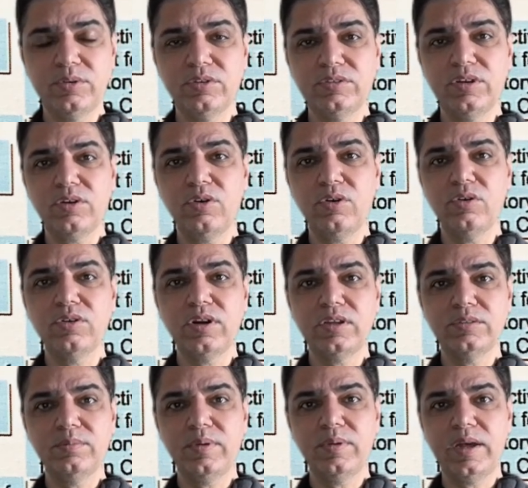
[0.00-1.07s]
they are colonized
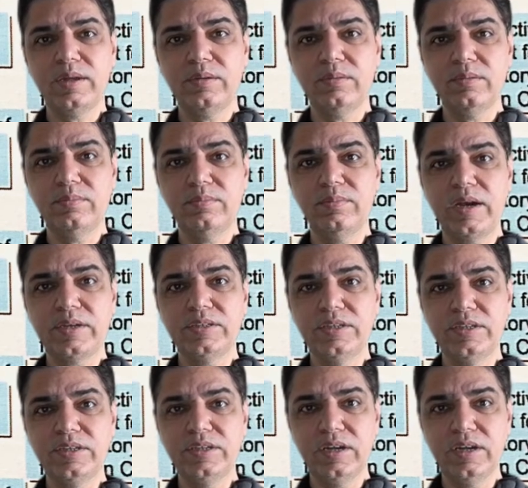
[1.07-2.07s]
by bacteria,